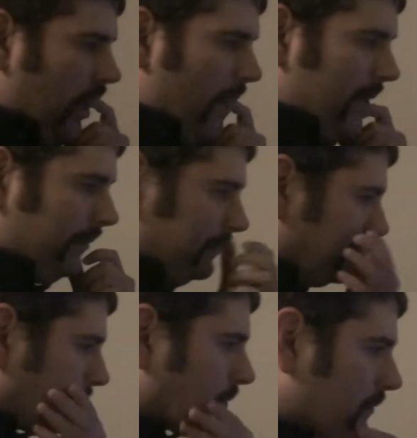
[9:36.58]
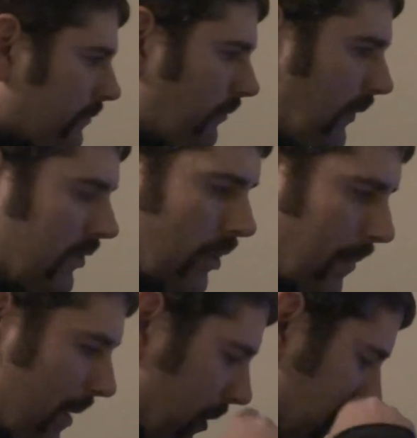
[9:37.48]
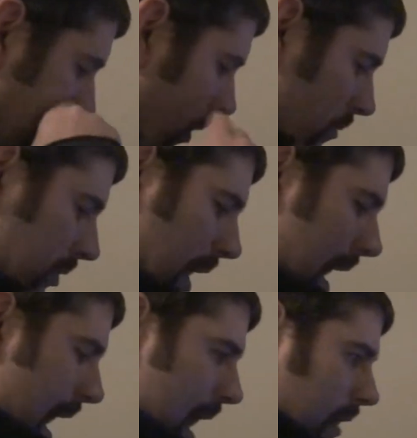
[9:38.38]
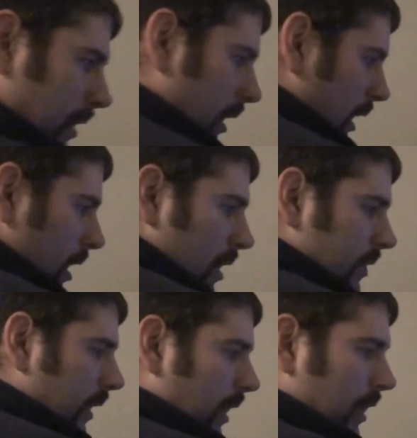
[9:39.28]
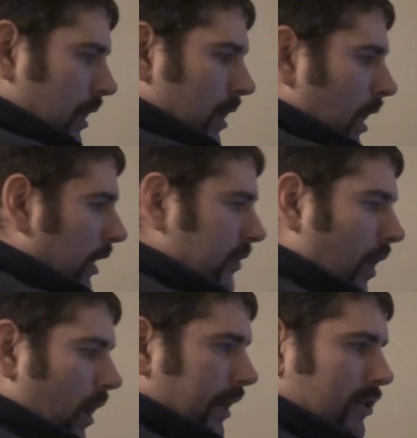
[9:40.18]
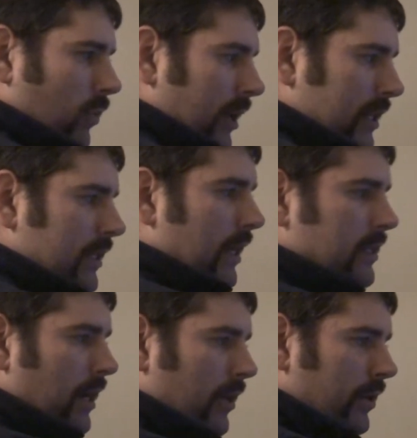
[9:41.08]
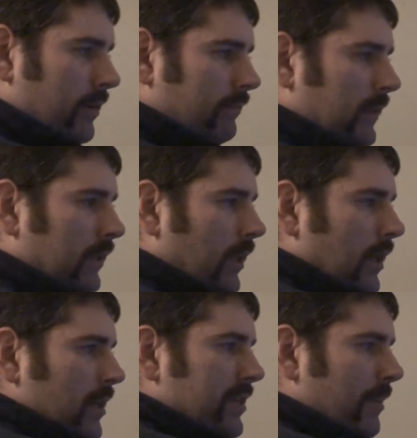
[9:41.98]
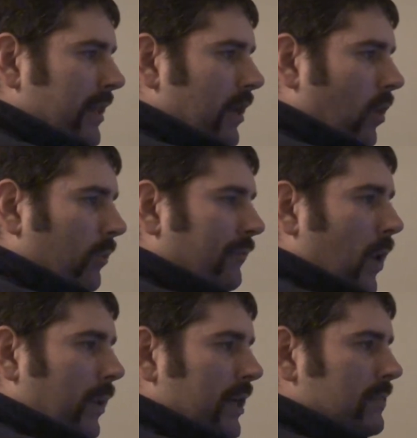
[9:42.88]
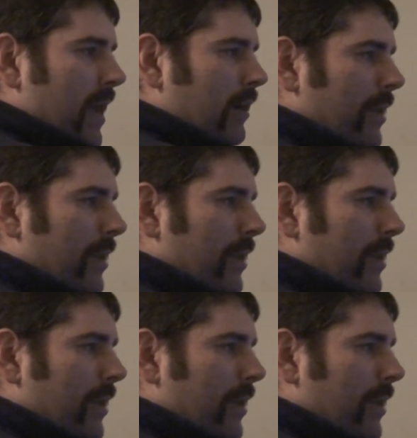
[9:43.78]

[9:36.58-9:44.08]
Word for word: were coming to people's homes. They had the Atari twenty-six hundred. Some of the old fogies may